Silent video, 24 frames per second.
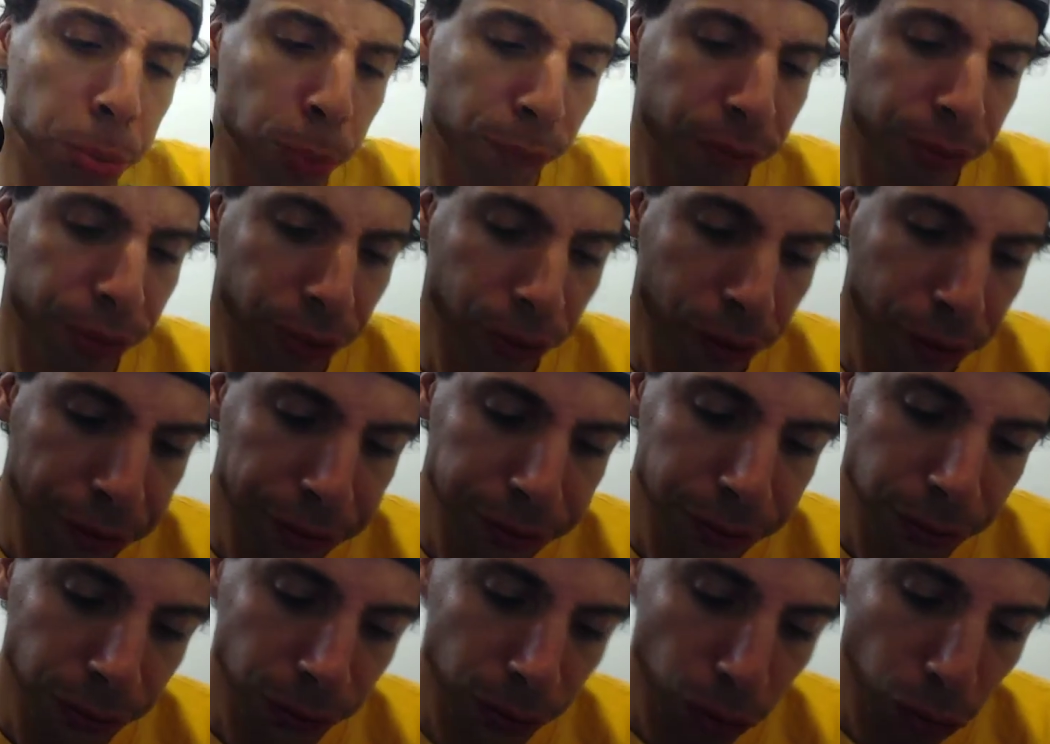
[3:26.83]

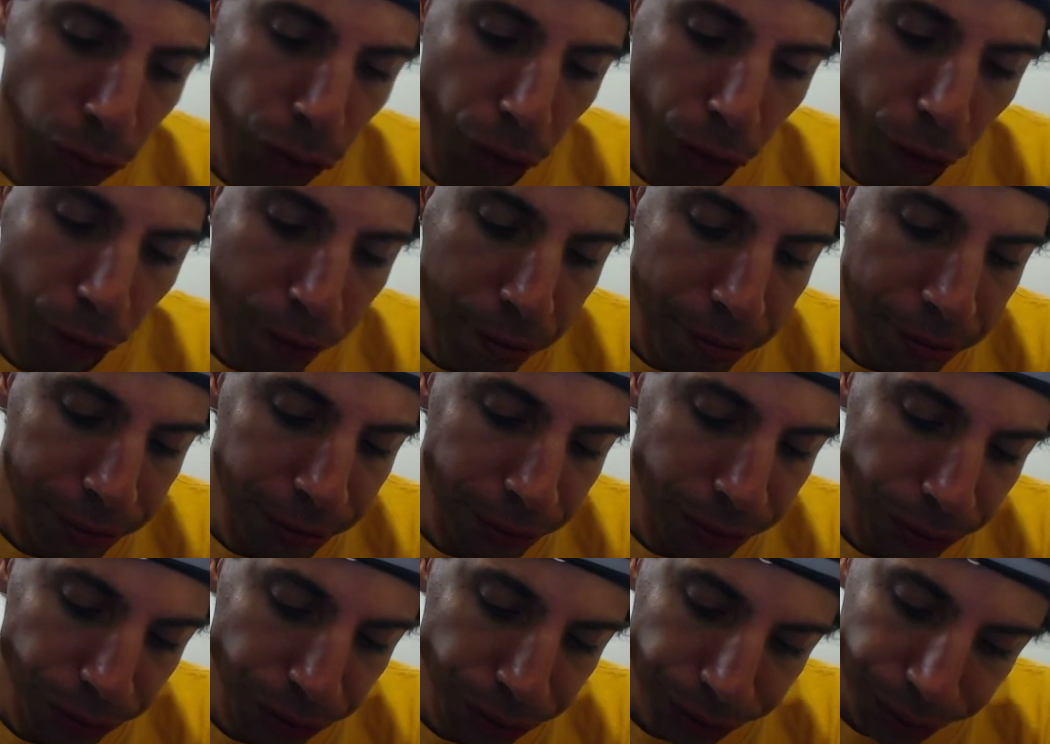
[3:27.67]

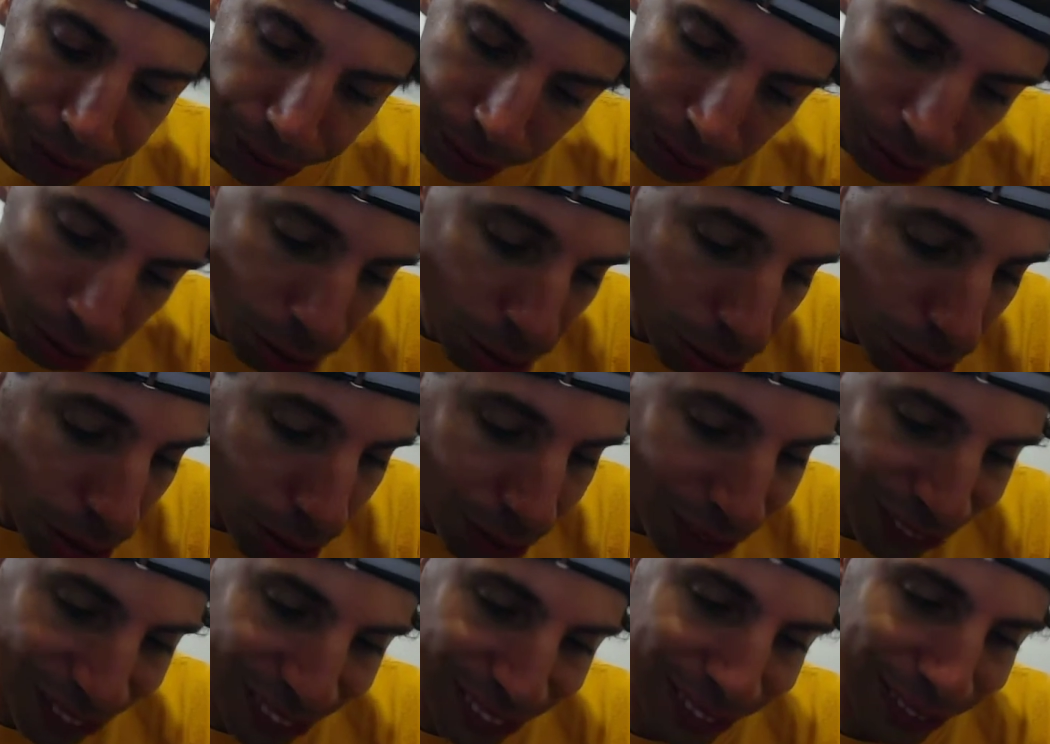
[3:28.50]

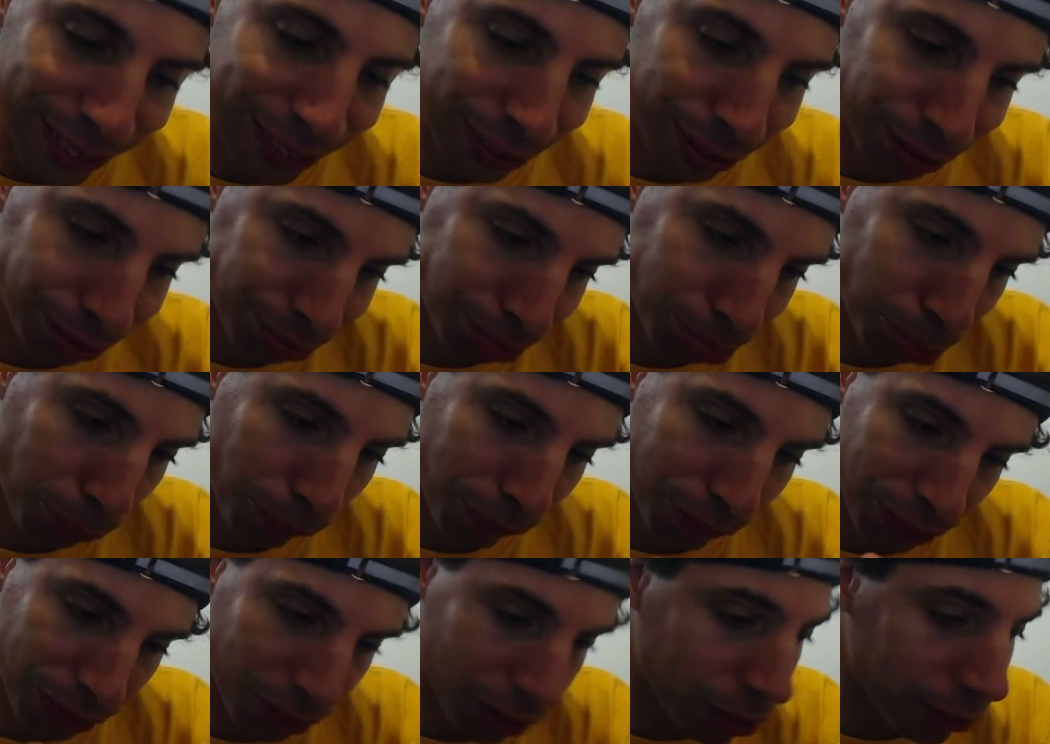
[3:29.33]

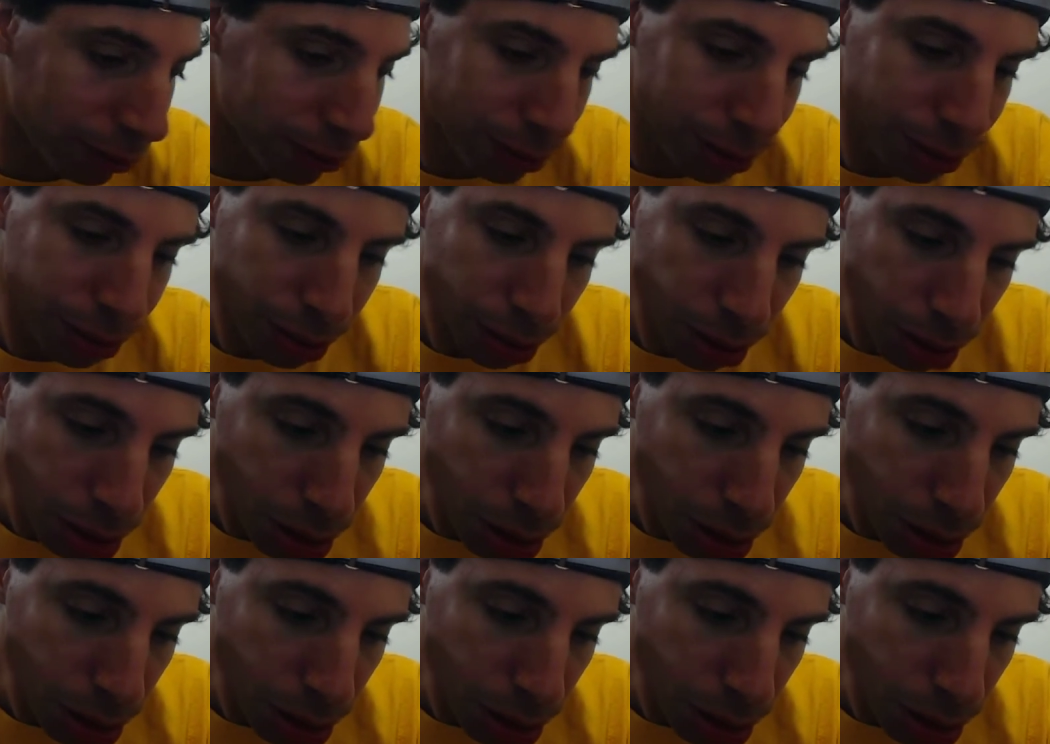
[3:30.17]
[no speech]